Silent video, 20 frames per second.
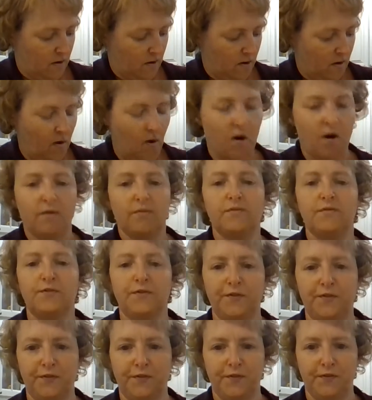Off.
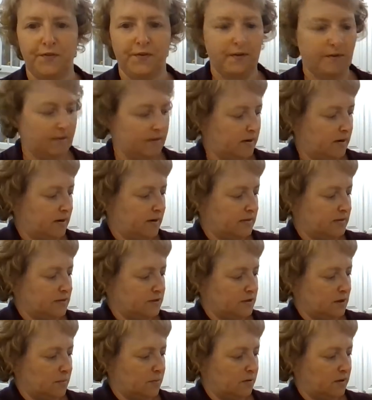And it's a
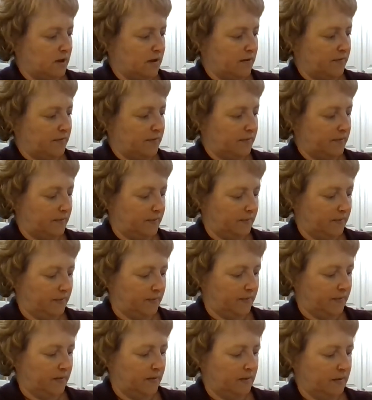double
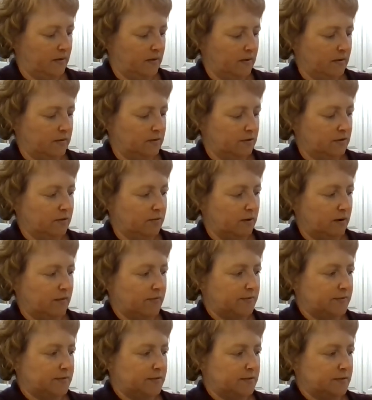F. Two
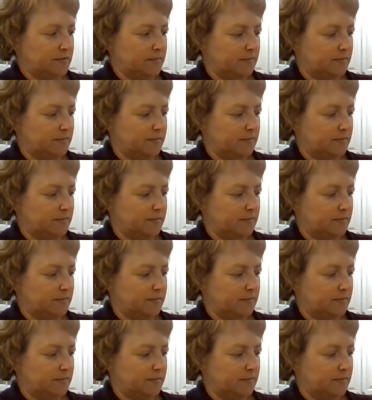F's.